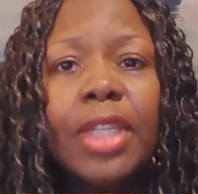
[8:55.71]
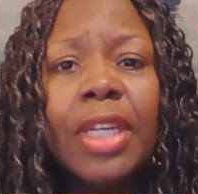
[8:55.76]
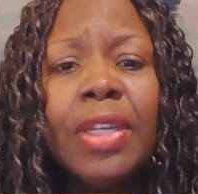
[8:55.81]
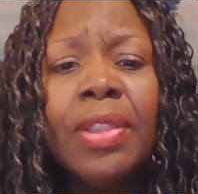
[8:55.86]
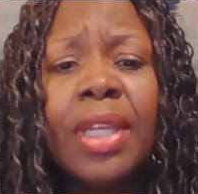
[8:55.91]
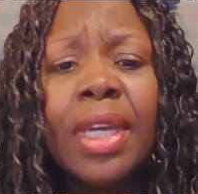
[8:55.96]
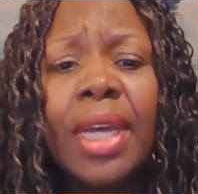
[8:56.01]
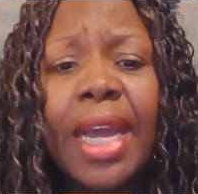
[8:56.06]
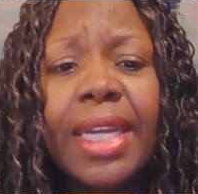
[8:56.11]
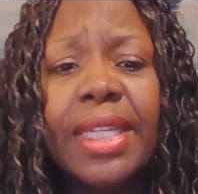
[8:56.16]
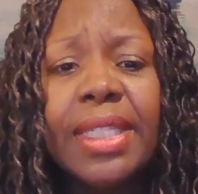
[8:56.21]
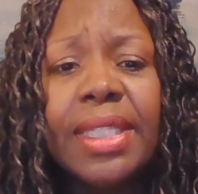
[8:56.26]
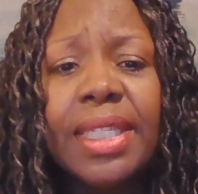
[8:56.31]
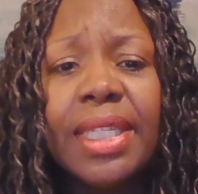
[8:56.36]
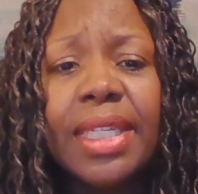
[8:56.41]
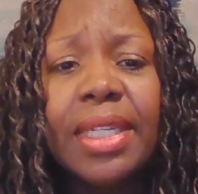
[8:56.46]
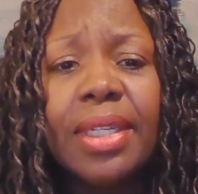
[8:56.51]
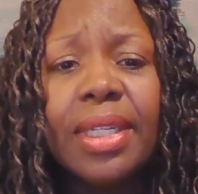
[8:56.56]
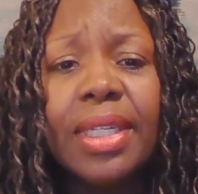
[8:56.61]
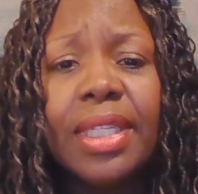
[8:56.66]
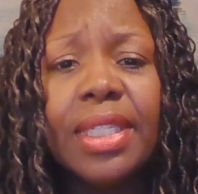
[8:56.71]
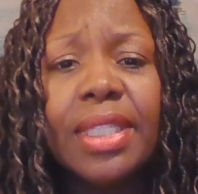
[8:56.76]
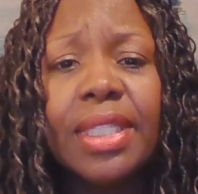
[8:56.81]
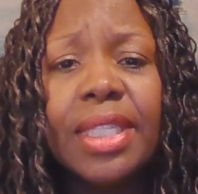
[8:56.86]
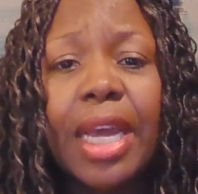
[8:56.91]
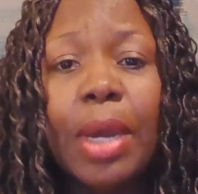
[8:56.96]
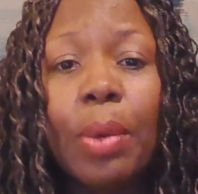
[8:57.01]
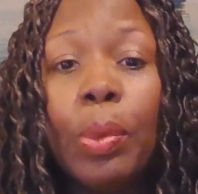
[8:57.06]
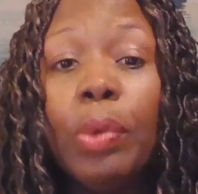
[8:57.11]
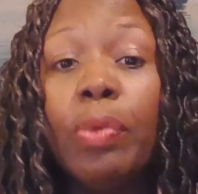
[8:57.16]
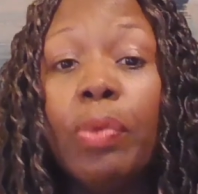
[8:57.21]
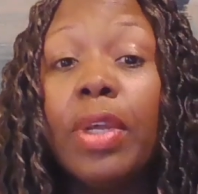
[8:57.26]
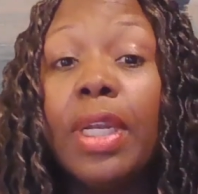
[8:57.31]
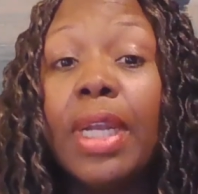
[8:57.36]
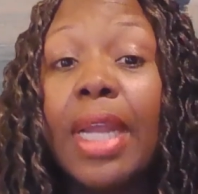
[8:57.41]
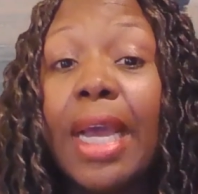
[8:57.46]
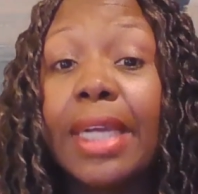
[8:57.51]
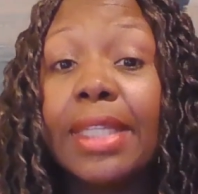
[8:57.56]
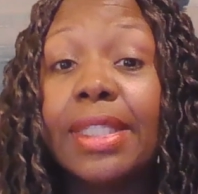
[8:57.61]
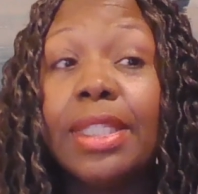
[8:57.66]
The idea is that we
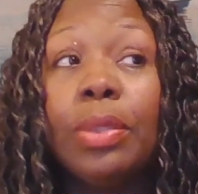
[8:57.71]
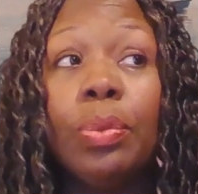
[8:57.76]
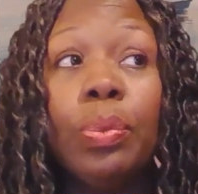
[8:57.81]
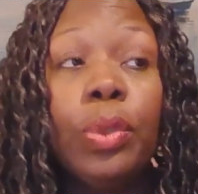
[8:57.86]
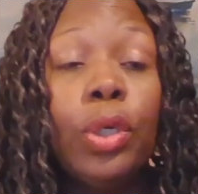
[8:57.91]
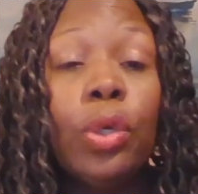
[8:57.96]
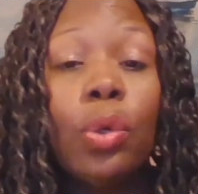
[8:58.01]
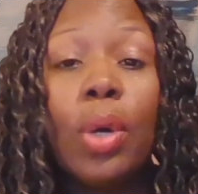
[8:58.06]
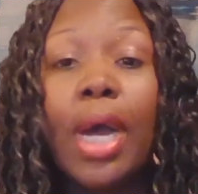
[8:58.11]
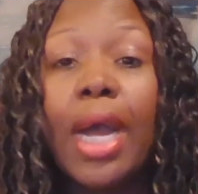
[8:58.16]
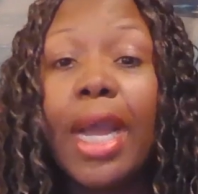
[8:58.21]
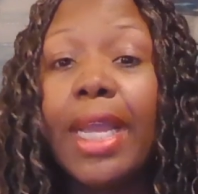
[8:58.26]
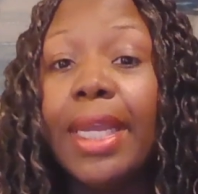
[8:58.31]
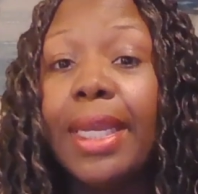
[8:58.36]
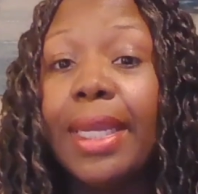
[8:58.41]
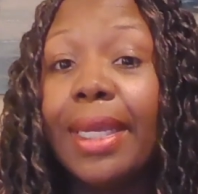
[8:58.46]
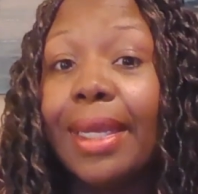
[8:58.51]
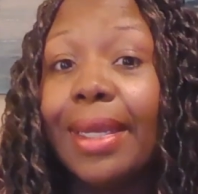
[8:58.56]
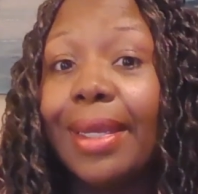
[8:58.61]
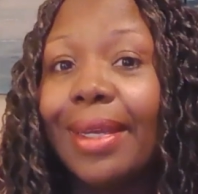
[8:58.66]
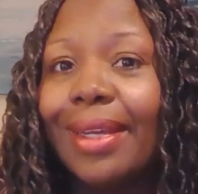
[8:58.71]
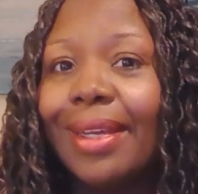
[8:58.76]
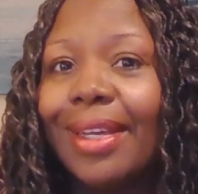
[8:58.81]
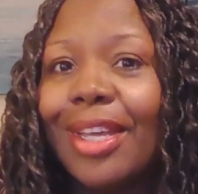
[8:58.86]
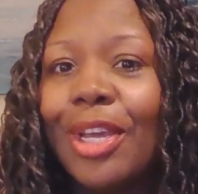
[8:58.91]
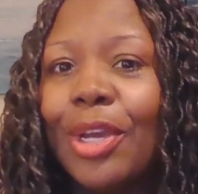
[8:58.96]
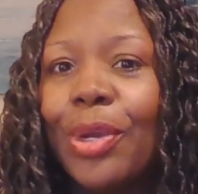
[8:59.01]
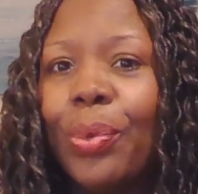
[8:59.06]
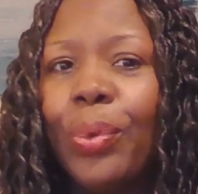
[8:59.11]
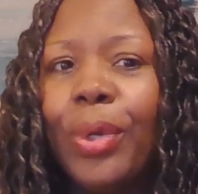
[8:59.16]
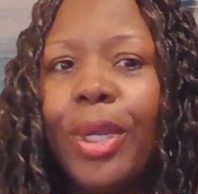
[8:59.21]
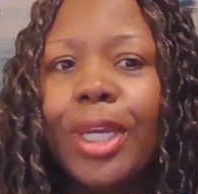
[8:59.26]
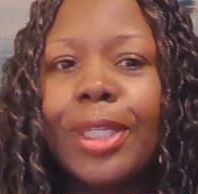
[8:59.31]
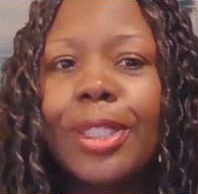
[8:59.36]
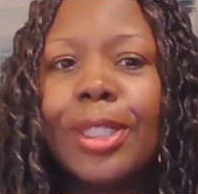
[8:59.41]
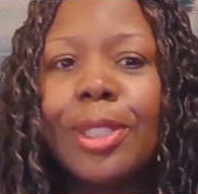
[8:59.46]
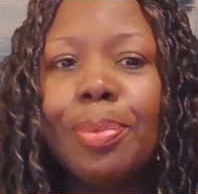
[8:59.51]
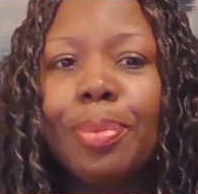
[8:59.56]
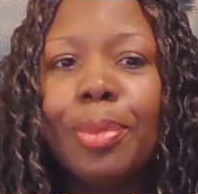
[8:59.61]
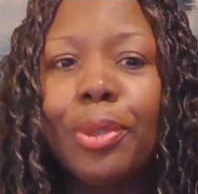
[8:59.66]
relax and we go hiking, we
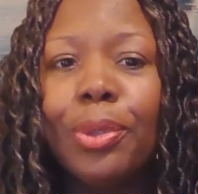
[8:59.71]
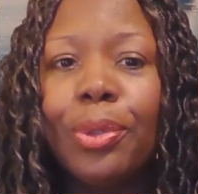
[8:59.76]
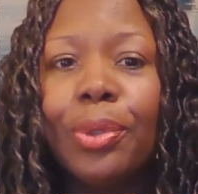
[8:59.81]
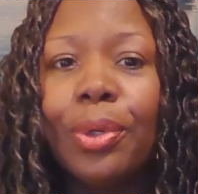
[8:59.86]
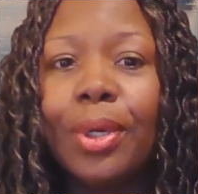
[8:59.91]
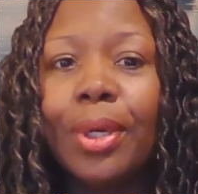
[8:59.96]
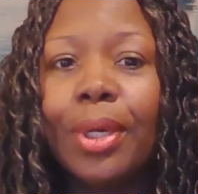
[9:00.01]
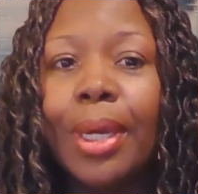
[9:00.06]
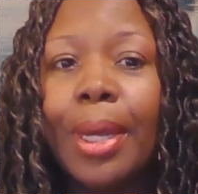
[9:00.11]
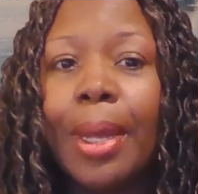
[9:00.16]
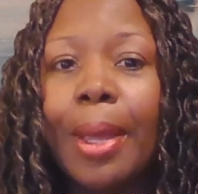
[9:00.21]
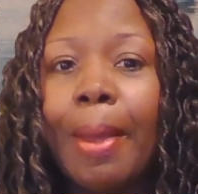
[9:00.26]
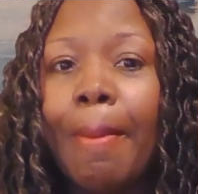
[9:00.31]
explore.